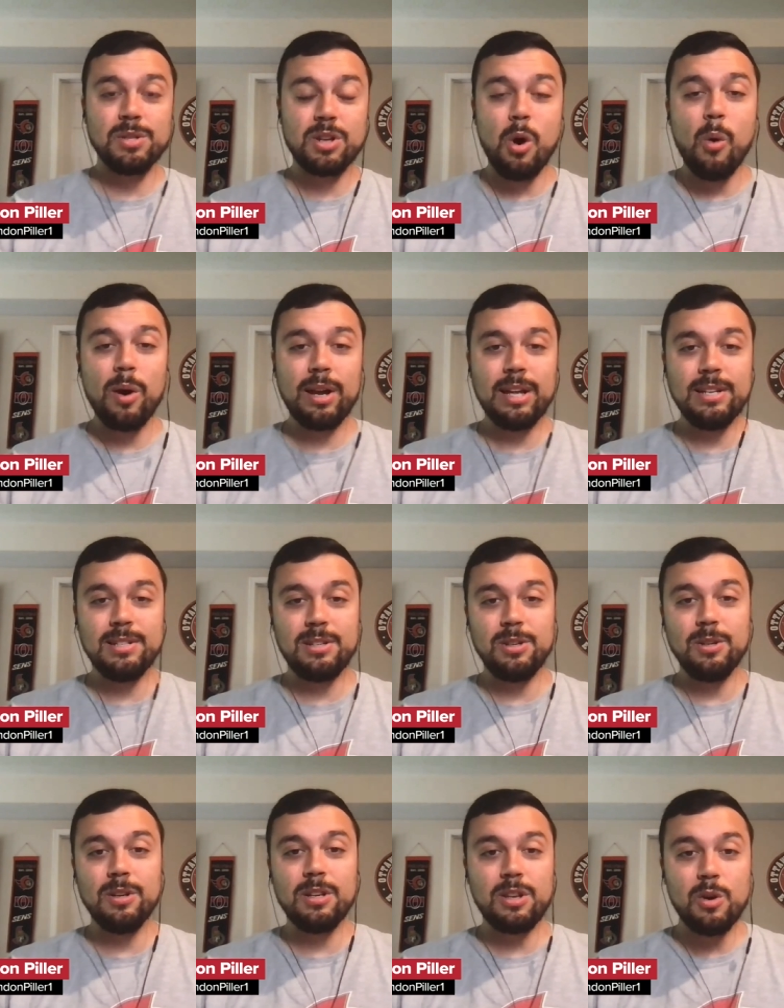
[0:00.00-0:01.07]
going
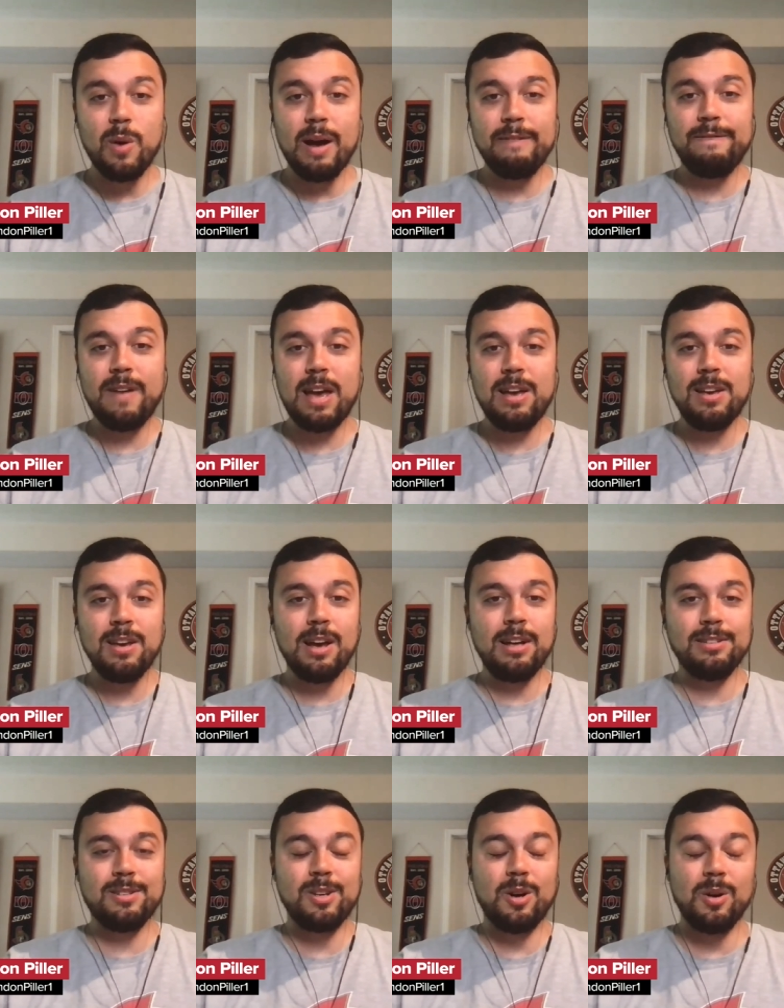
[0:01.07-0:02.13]
into U F A.
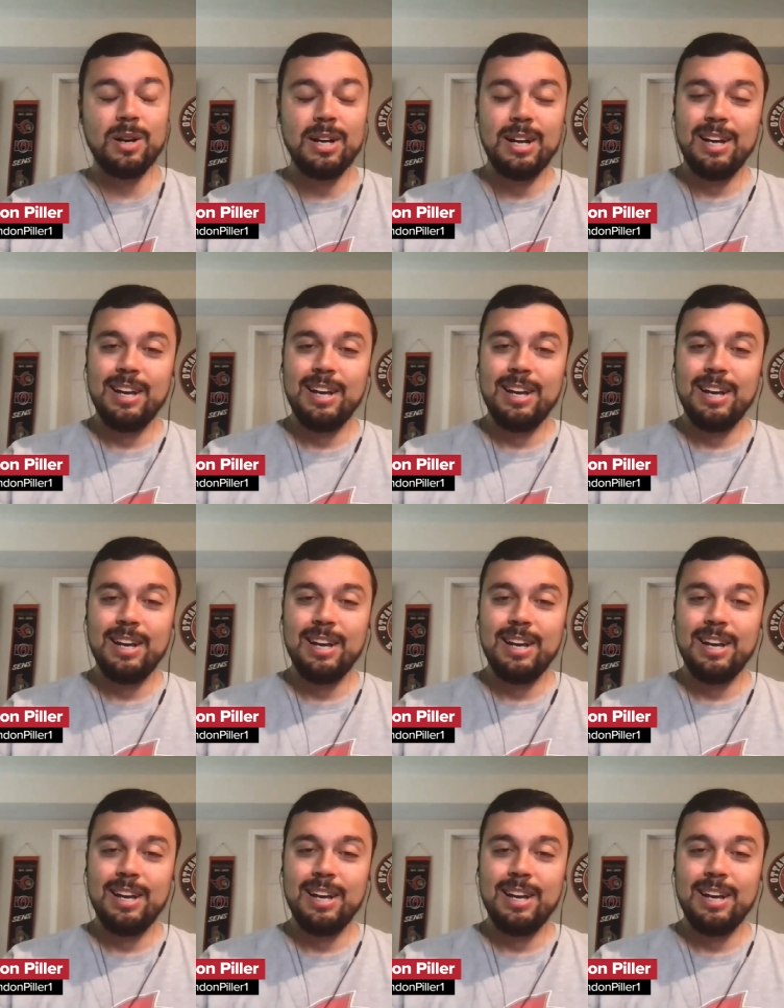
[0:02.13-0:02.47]
So